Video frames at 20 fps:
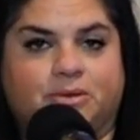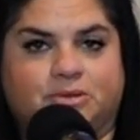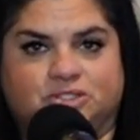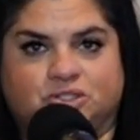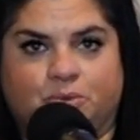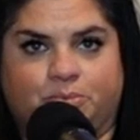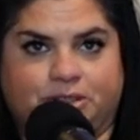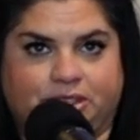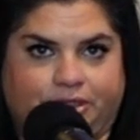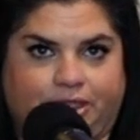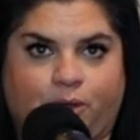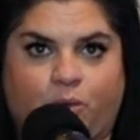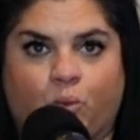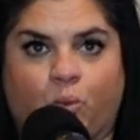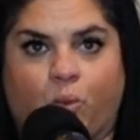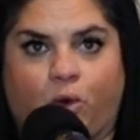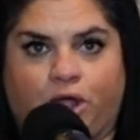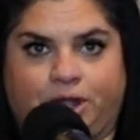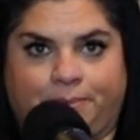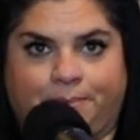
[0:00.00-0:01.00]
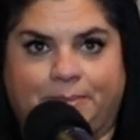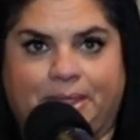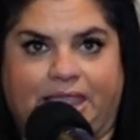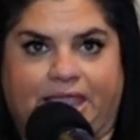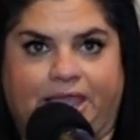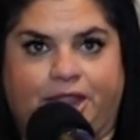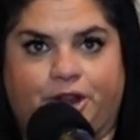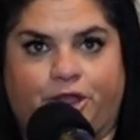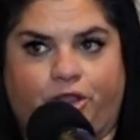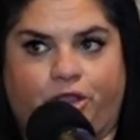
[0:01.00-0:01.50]
it was only like 1
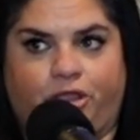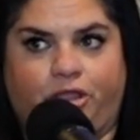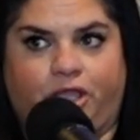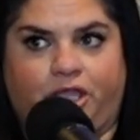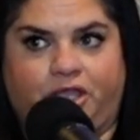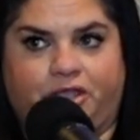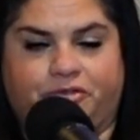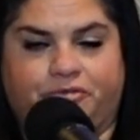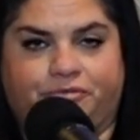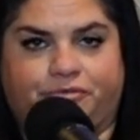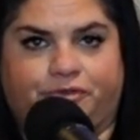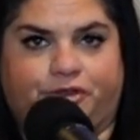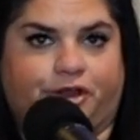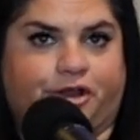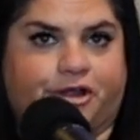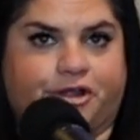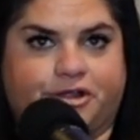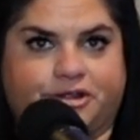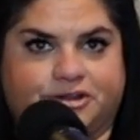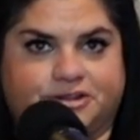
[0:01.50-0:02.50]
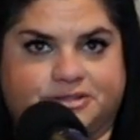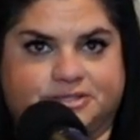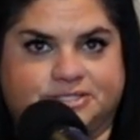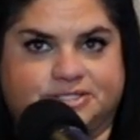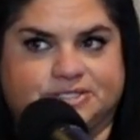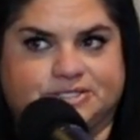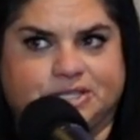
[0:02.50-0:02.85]
panel of curtain.